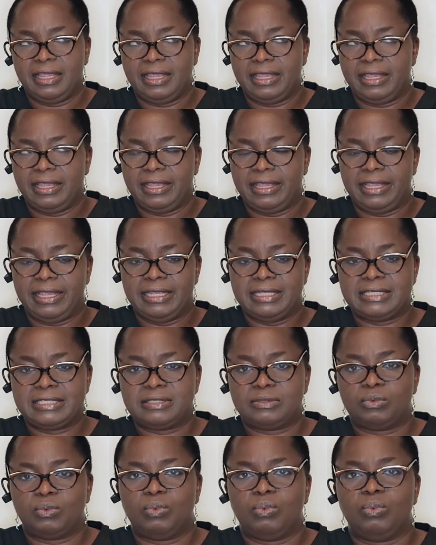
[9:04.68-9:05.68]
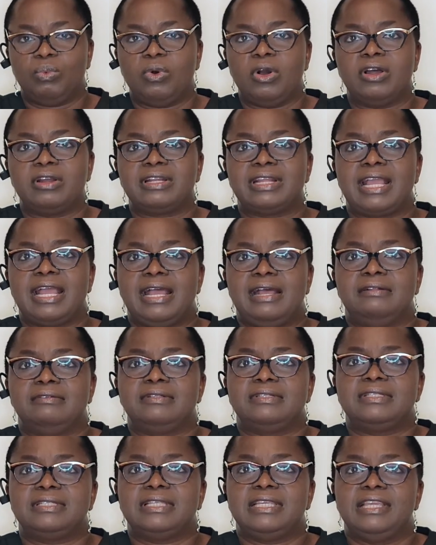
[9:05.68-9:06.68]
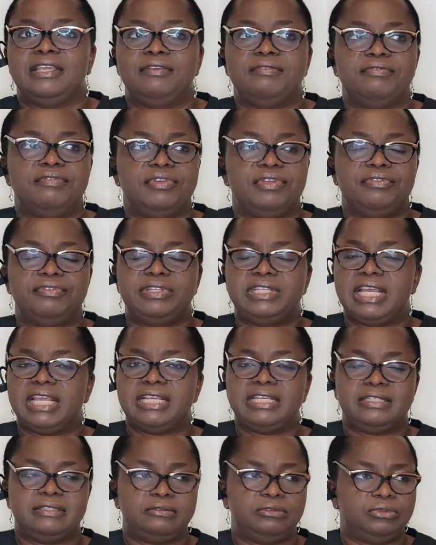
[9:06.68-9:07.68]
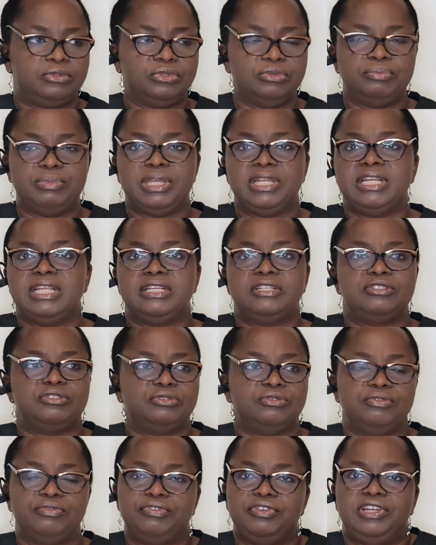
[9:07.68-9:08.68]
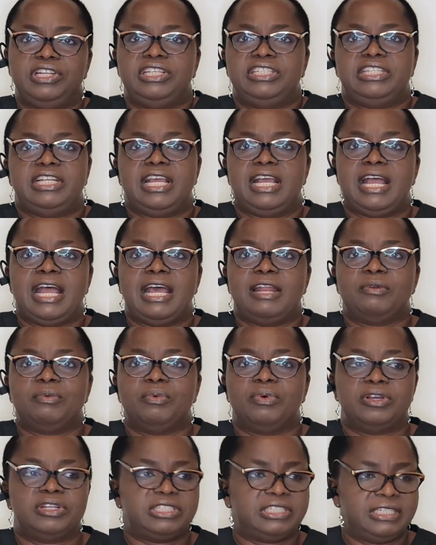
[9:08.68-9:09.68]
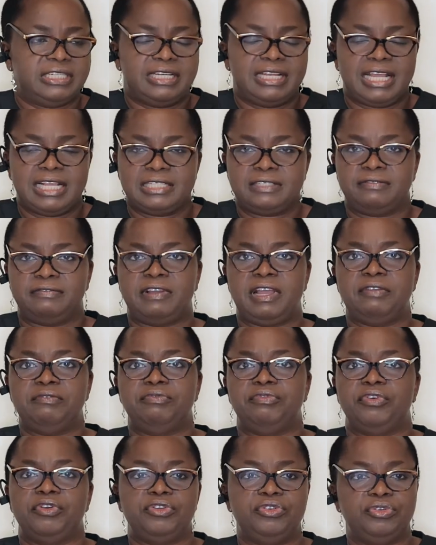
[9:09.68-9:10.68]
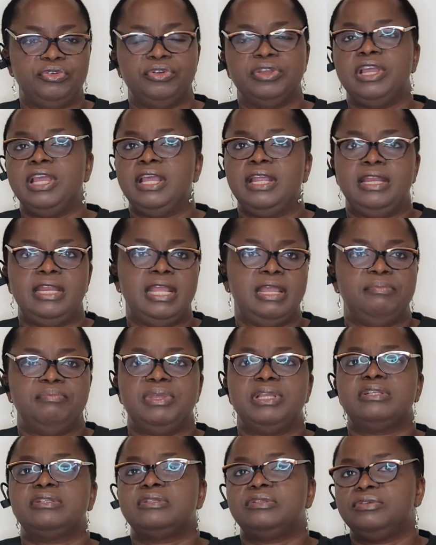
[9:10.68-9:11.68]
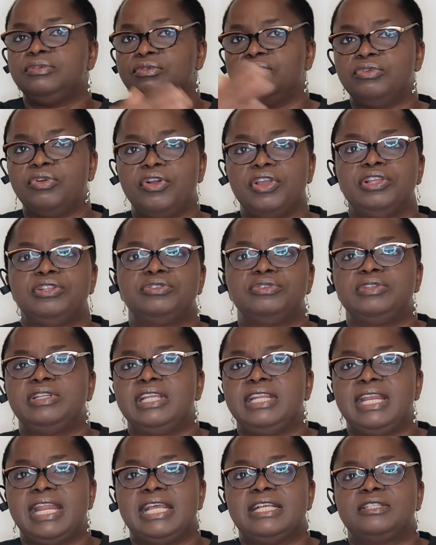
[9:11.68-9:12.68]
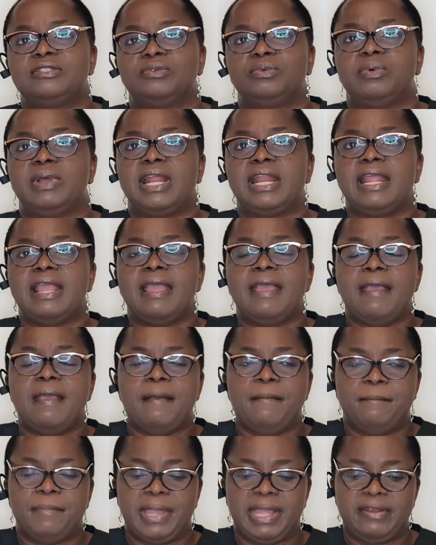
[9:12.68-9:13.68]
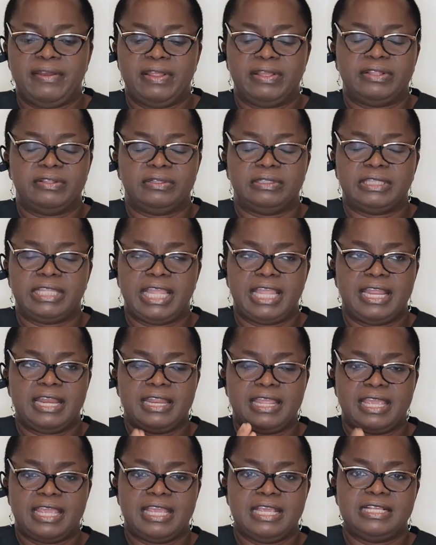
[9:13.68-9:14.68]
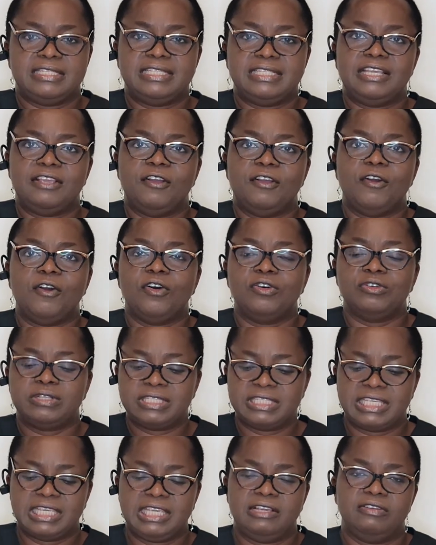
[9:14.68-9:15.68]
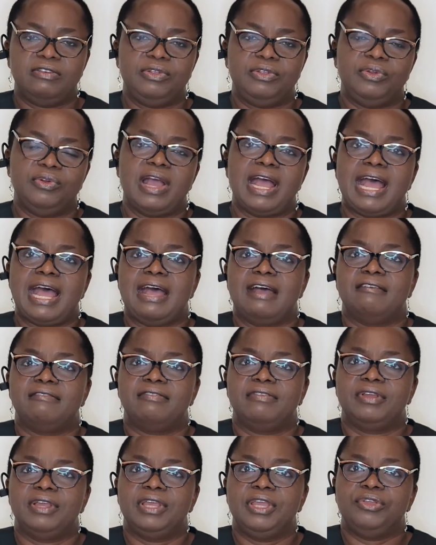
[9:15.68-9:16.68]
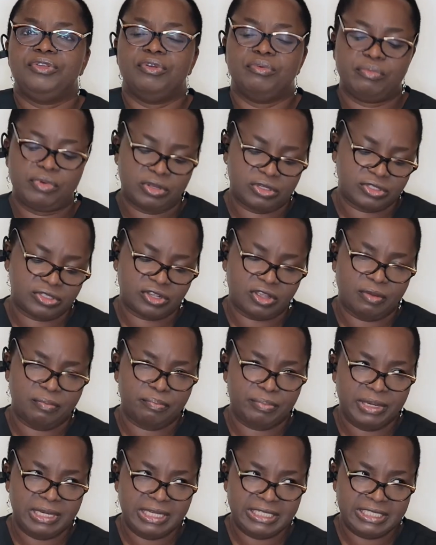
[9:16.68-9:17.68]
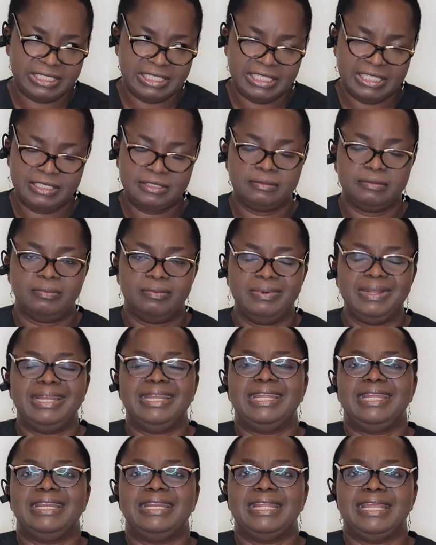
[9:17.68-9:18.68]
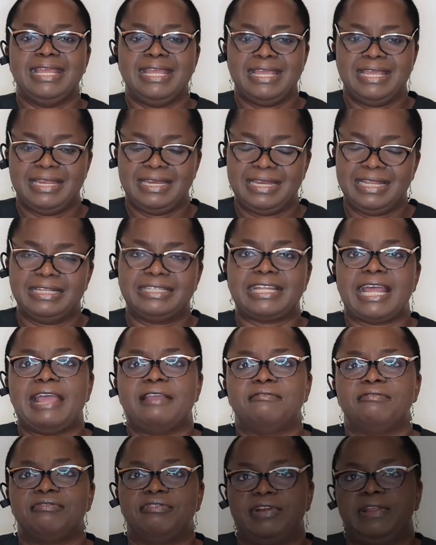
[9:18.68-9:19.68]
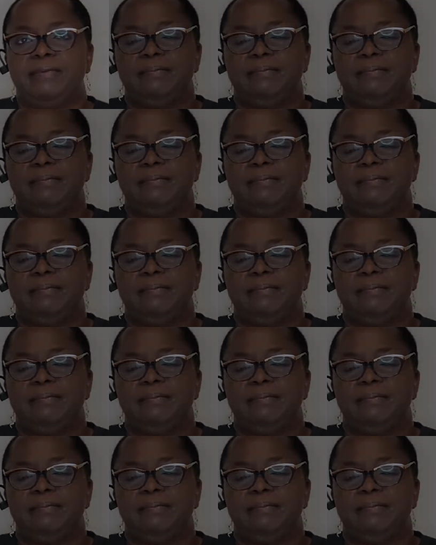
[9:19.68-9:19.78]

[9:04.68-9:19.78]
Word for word: is what counts. If it take two minutes to finish your hand washing, that's fine for you. That means you go into the next one. But the thing is, the whole skill you have you must complete it within the time frame.